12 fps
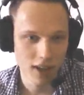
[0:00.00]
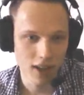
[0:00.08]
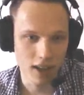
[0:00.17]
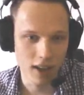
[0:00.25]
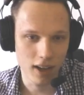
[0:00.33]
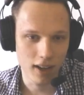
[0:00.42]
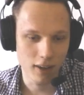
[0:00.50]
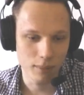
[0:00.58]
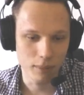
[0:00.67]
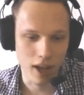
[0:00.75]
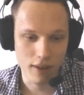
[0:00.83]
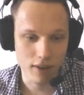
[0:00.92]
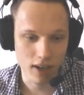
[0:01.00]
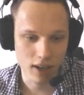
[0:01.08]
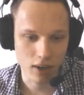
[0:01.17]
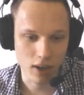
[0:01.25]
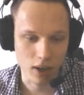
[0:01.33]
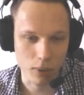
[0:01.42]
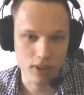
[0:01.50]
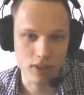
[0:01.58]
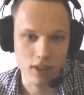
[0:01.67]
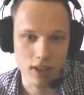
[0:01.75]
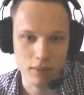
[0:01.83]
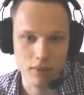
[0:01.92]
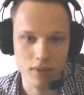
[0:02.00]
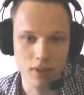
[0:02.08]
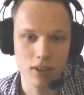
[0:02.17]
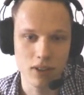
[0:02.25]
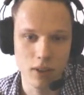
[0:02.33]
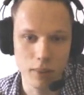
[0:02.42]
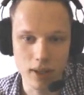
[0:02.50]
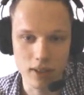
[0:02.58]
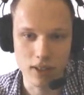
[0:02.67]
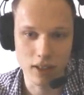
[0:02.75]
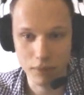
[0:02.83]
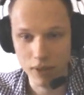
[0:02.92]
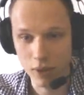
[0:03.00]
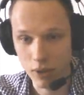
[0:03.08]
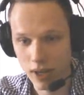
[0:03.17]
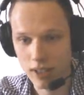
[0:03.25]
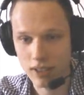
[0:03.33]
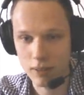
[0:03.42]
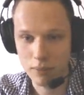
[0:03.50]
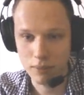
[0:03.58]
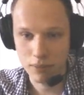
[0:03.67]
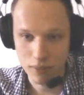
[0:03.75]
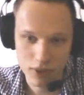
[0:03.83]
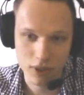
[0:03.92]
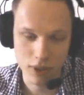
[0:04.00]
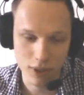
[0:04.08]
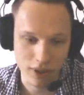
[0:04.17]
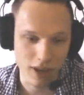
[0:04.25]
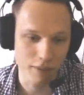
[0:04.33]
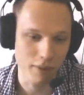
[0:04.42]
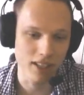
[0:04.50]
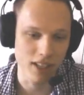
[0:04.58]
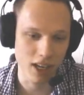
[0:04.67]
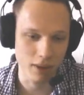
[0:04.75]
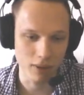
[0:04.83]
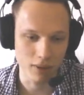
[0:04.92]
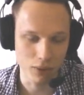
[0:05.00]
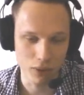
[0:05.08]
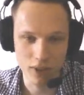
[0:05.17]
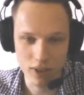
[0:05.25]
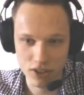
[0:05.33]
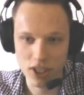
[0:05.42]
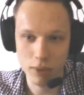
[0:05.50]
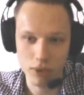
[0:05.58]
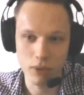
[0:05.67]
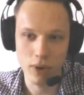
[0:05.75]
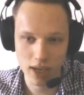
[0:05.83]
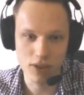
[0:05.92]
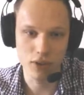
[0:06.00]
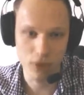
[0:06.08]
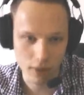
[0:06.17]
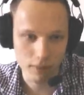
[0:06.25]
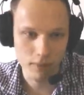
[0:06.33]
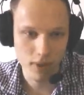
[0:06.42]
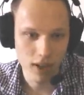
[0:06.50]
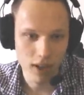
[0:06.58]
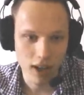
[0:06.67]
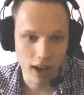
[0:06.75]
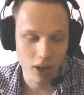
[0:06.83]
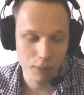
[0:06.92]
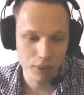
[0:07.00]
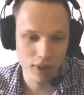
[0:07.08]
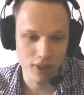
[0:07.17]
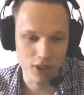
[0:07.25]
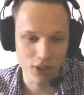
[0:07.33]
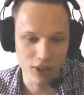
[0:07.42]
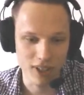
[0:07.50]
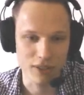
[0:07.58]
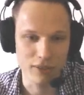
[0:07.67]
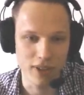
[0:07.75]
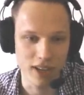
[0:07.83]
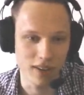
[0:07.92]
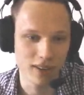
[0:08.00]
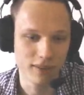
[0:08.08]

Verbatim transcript: Um, I haven't had a look at the questions yet. Someone else helped me organize them, so you can have my genuine, genuine reaction to them. I hope you enjoy this video.